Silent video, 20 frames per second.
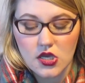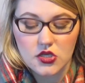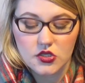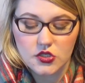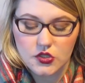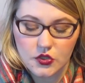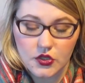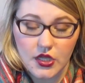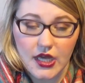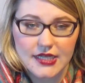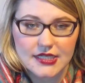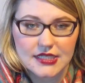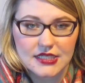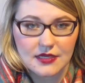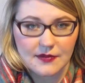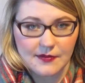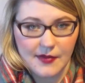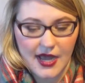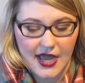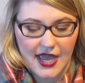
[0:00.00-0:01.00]
So
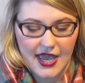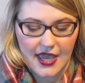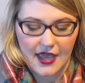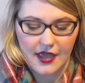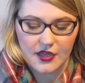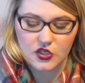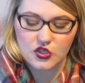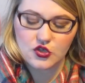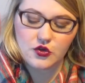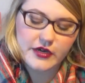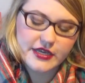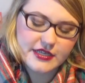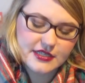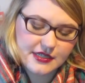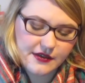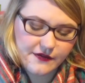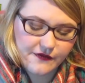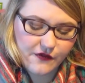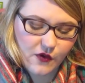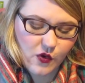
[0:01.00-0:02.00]
that's my
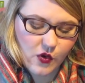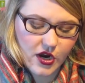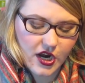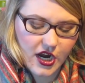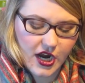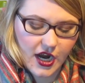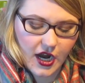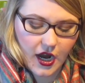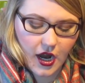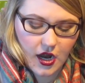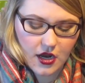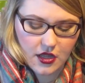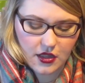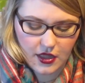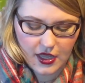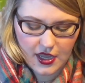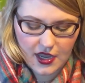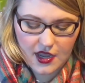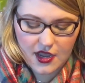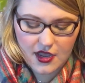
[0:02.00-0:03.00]
choice for,
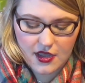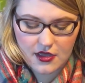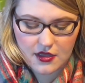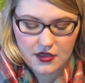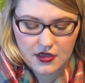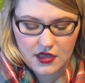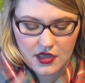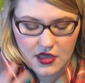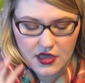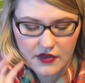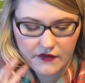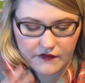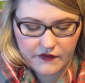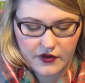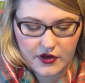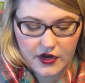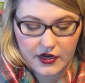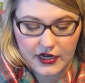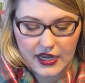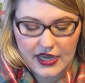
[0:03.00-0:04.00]
like,
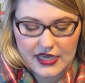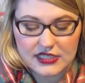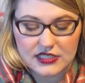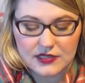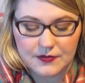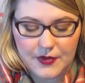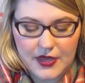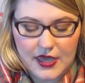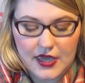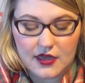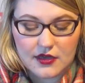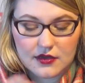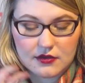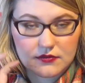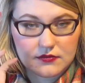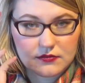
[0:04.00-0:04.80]
for a nice big